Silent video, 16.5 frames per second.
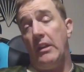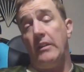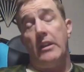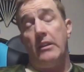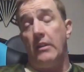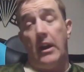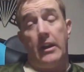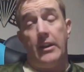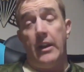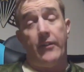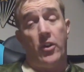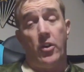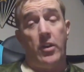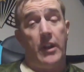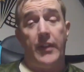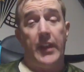then I never
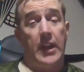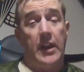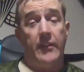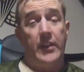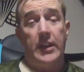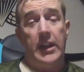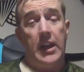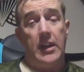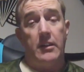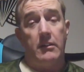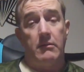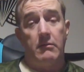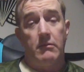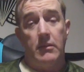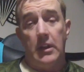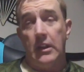heard anything of it again.
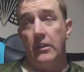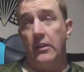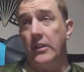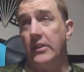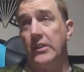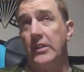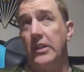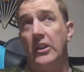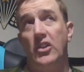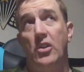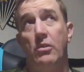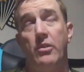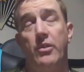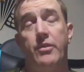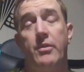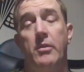And this is like 2
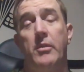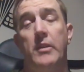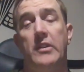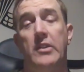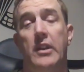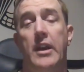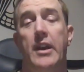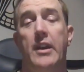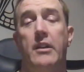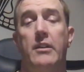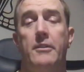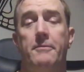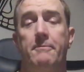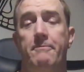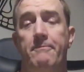or 3 weeks later.